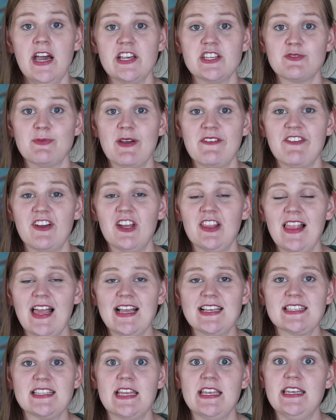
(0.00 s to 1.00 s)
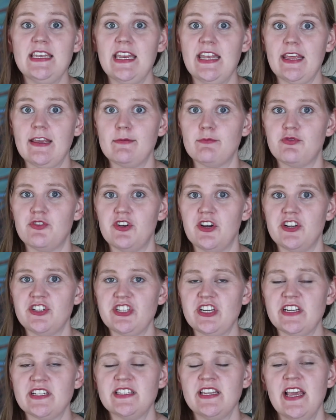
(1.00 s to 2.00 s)
So my very last knitting
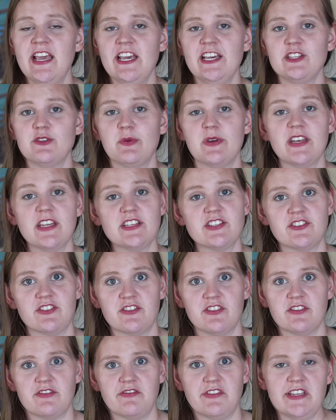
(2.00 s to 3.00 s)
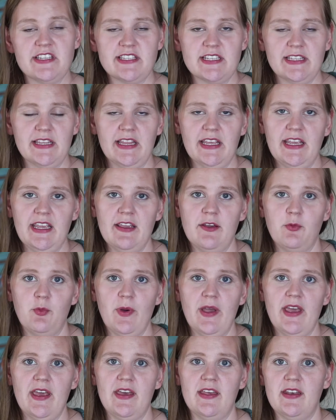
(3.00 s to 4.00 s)
project is one I started recently
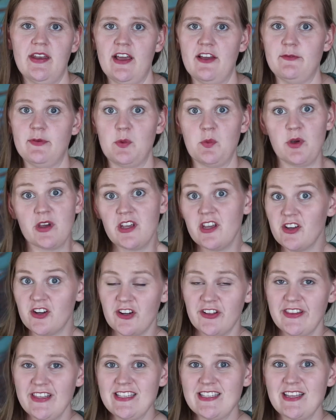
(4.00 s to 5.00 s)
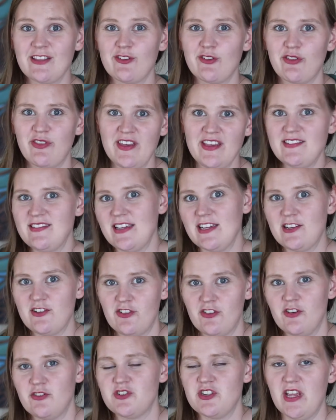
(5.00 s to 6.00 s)
when I've been working on all these other things like
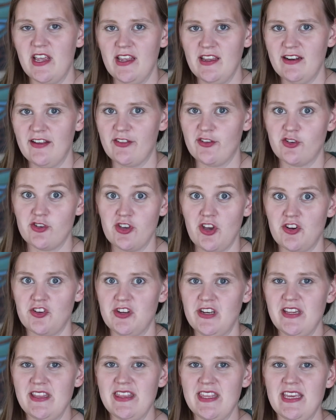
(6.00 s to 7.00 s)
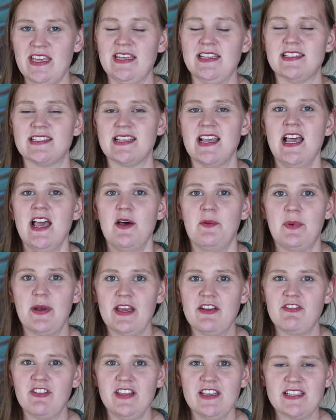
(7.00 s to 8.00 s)
crochet and other yarny things, but
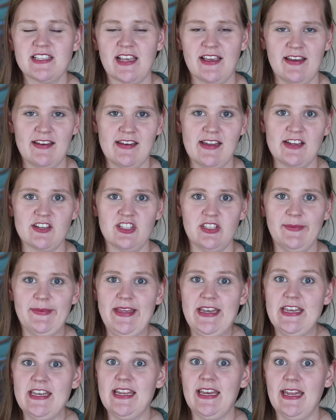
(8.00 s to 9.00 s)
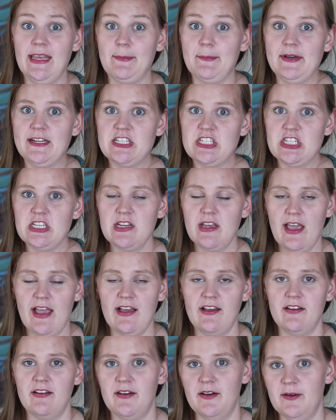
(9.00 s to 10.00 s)
I realized I hadn't actually been knitting much.
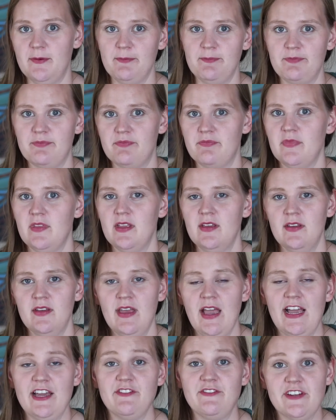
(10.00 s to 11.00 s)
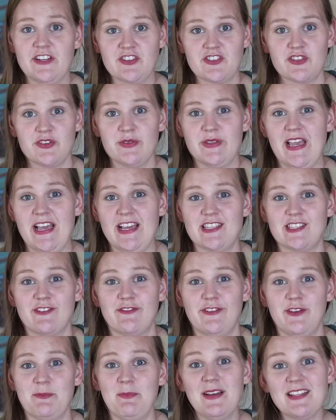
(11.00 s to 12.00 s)
I finished those hats a
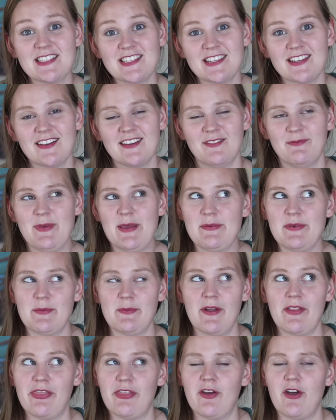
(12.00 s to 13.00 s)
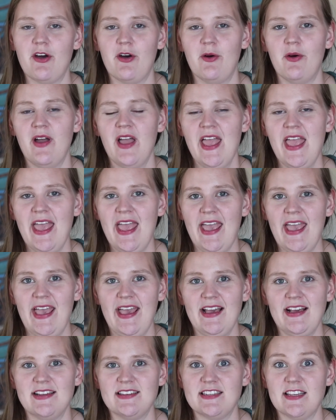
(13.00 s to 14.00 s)
few months ago, maybe a month ago,
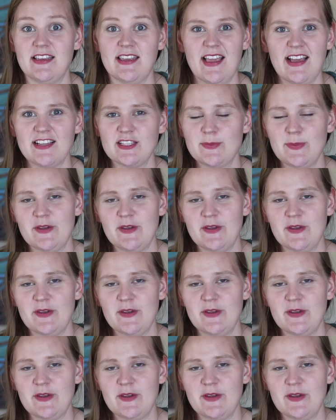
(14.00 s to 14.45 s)
and yeah, it's